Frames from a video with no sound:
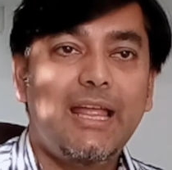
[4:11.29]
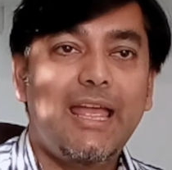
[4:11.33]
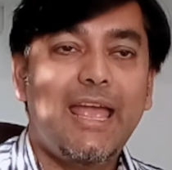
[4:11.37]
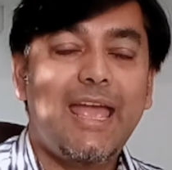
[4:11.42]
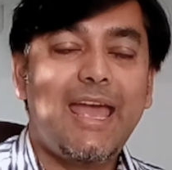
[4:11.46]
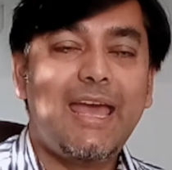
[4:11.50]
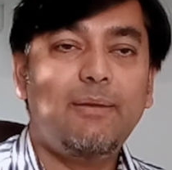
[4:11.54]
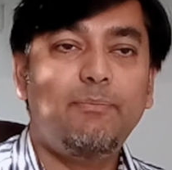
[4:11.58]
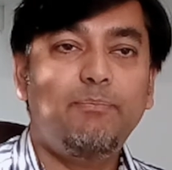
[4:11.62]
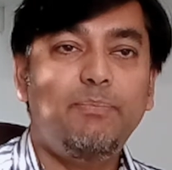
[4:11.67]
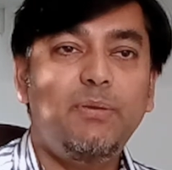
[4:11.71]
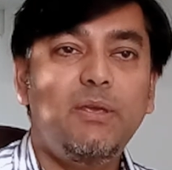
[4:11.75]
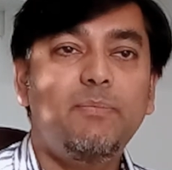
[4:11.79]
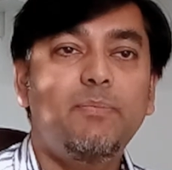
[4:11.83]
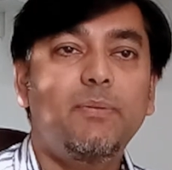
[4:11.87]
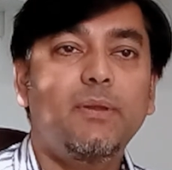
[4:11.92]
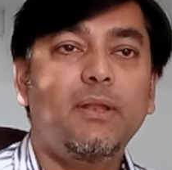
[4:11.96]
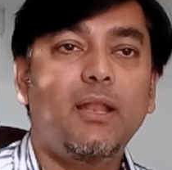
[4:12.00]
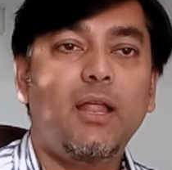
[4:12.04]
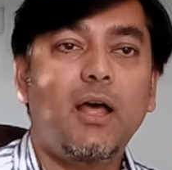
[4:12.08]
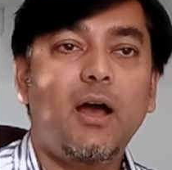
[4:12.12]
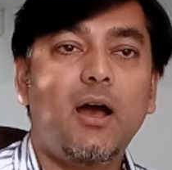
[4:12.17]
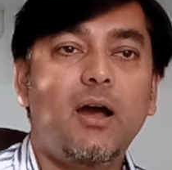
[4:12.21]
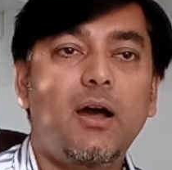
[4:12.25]
and
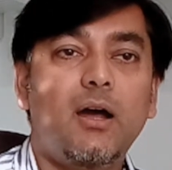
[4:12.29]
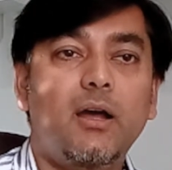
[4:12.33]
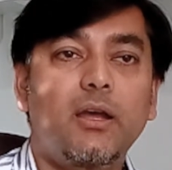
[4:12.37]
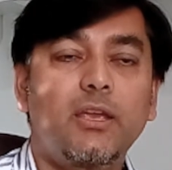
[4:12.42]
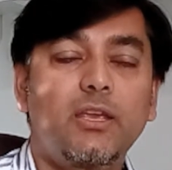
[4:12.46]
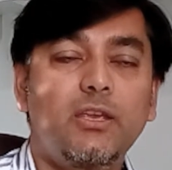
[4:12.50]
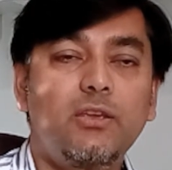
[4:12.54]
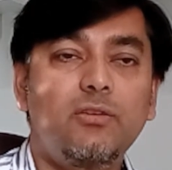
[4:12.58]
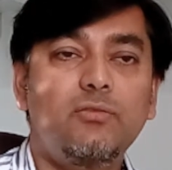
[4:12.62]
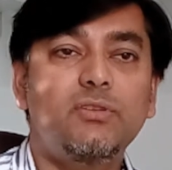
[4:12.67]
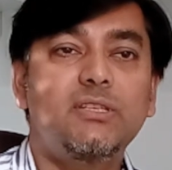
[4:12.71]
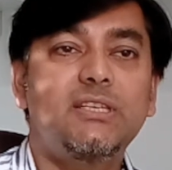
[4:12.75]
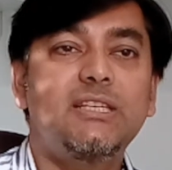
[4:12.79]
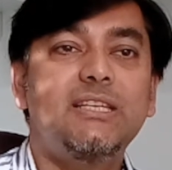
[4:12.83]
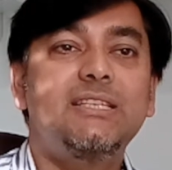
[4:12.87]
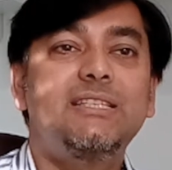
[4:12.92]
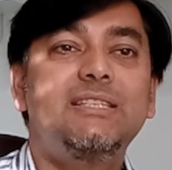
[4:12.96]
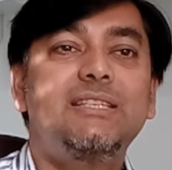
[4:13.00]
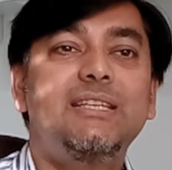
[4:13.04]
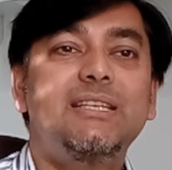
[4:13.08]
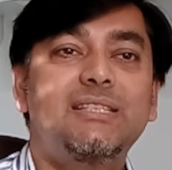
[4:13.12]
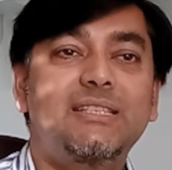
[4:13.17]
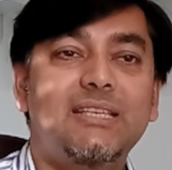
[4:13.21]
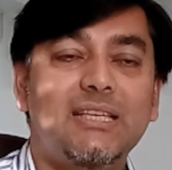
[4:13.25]
people are hugely
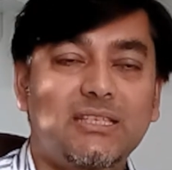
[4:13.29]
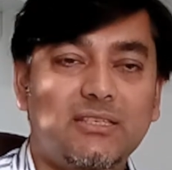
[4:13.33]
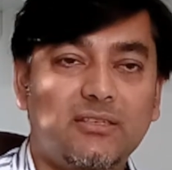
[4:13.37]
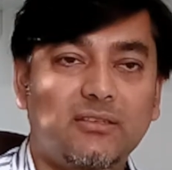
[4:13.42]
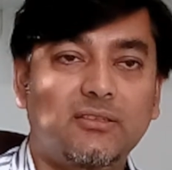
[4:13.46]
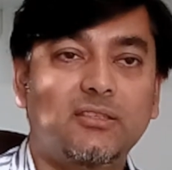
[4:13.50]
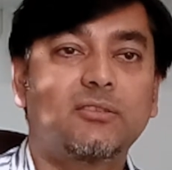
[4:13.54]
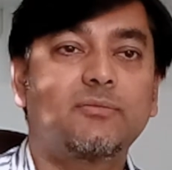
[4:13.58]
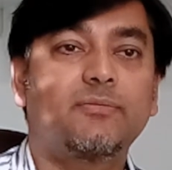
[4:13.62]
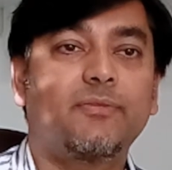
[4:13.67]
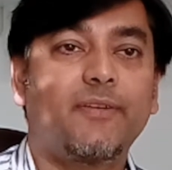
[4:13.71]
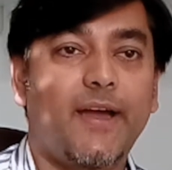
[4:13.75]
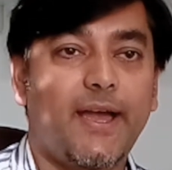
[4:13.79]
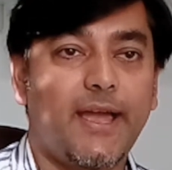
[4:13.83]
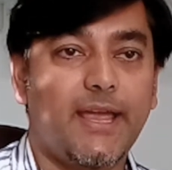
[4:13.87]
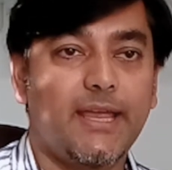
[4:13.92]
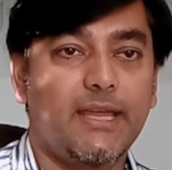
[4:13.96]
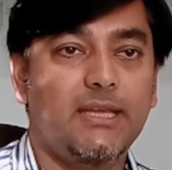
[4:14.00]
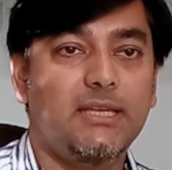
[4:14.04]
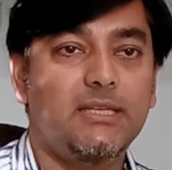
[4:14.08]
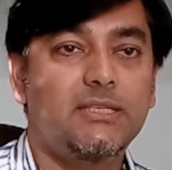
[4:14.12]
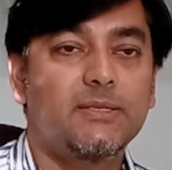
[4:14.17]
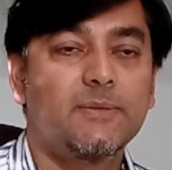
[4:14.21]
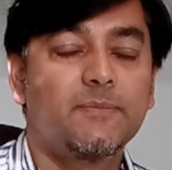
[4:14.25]

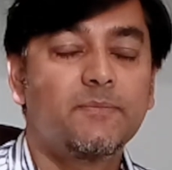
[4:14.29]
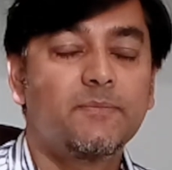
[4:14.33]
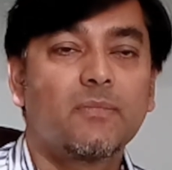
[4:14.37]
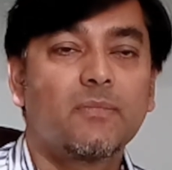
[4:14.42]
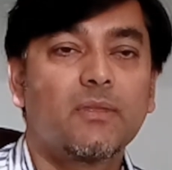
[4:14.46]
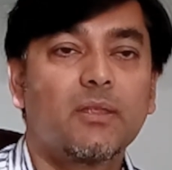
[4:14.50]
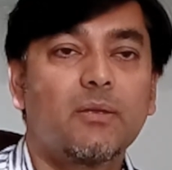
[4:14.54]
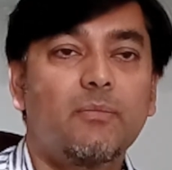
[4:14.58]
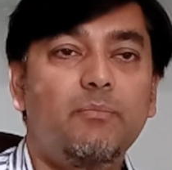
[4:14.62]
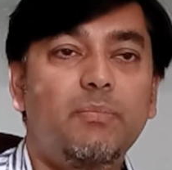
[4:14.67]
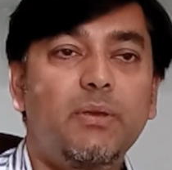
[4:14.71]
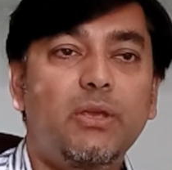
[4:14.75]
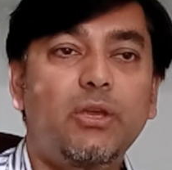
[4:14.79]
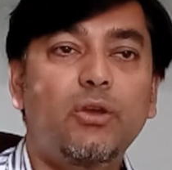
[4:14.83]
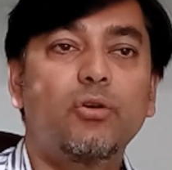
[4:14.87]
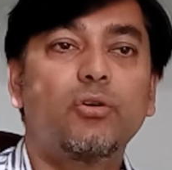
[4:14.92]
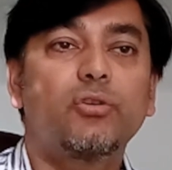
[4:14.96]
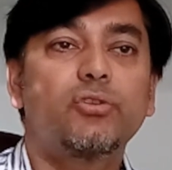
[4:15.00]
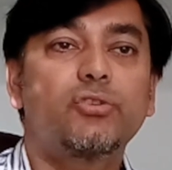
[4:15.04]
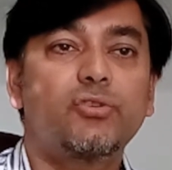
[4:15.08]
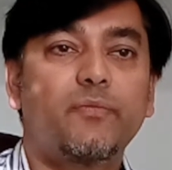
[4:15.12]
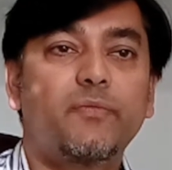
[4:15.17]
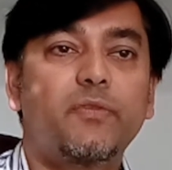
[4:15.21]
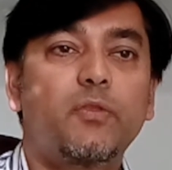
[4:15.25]
dissatisfied
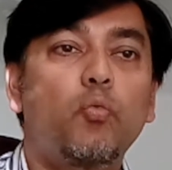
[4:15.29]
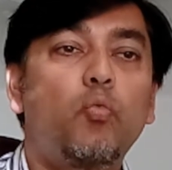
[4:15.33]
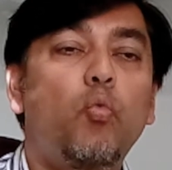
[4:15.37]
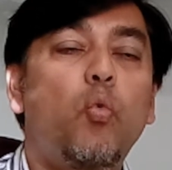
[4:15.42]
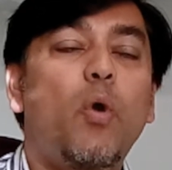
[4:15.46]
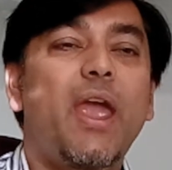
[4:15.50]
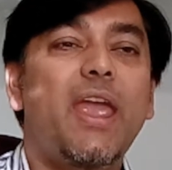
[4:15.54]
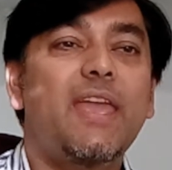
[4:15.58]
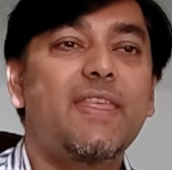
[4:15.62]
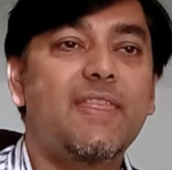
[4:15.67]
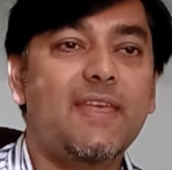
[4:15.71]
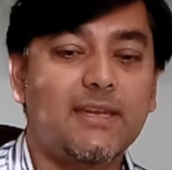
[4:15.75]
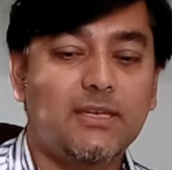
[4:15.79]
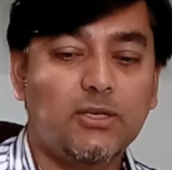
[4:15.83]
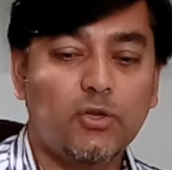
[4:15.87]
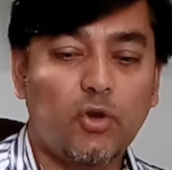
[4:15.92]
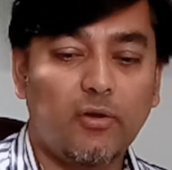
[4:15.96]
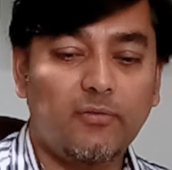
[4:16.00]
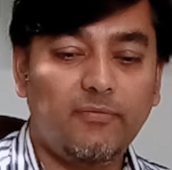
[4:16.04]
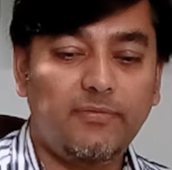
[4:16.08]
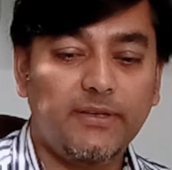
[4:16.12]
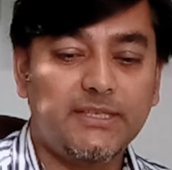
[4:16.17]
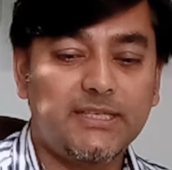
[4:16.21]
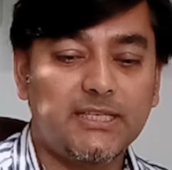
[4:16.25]
because of the way that
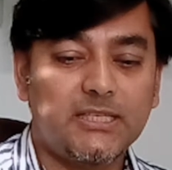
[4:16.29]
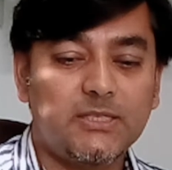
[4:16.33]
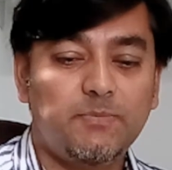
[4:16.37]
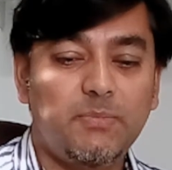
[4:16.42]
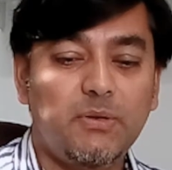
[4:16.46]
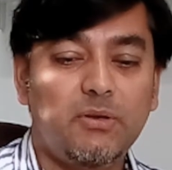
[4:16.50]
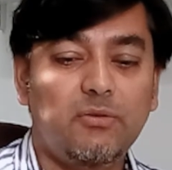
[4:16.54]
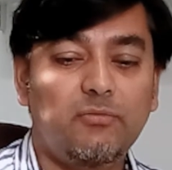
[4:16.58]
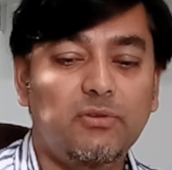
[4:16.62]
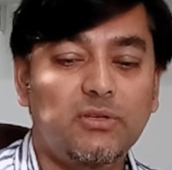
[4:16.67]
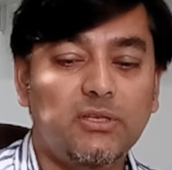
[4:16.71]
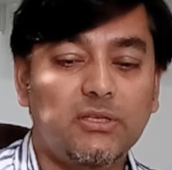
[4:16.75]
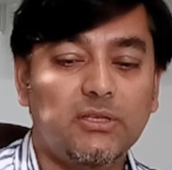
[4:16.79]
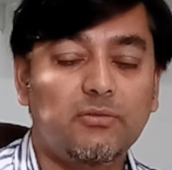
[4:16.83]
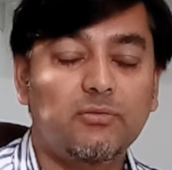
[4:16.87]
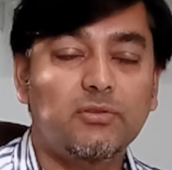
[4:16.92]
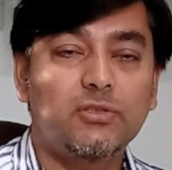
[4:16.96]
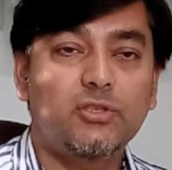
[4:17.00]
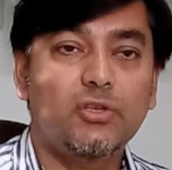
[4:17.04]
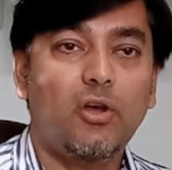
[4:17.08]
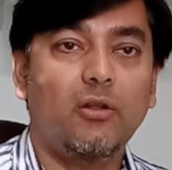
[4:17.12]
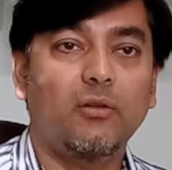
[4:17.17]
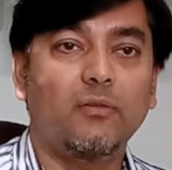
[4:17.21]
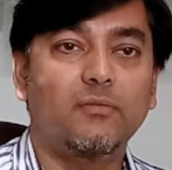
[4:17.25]
conflict has been
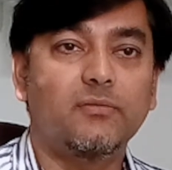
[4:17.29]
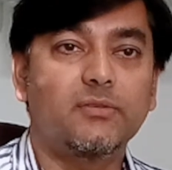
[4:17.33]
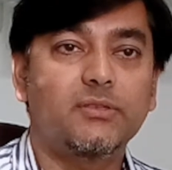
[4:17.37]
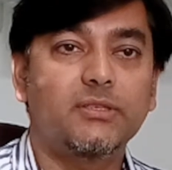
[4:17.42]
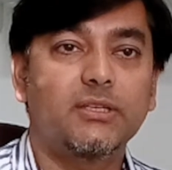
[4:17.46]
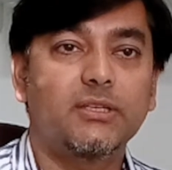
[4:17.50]
resolved.